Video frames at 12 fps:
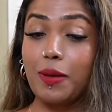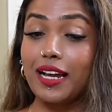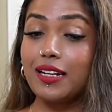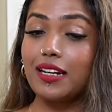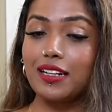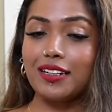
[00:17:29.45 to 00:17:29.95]
my
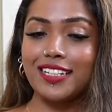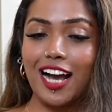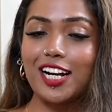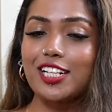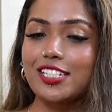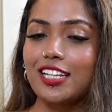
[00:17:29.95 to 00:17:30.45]

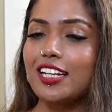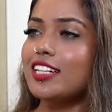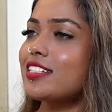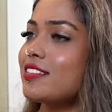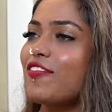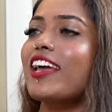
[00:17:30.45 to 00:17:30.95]
youngest kid
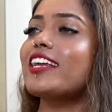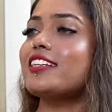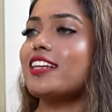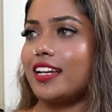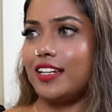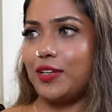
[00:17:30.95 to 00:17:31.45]
is very
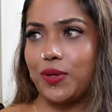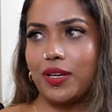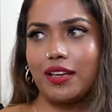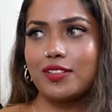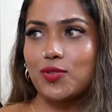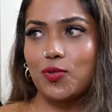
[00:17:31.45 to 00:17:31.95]
tiny,
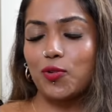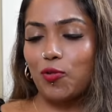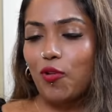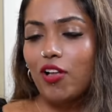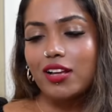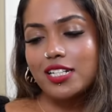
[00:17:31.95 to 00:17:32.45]
okay, so
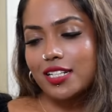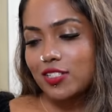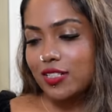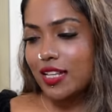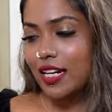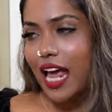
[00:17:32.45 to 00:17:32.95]
she's
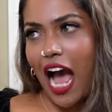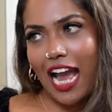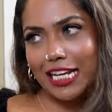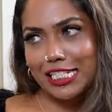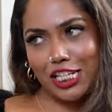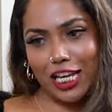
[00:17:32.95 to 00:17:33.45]
in that
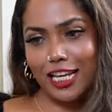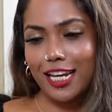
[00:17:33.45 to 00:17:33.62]
high chair.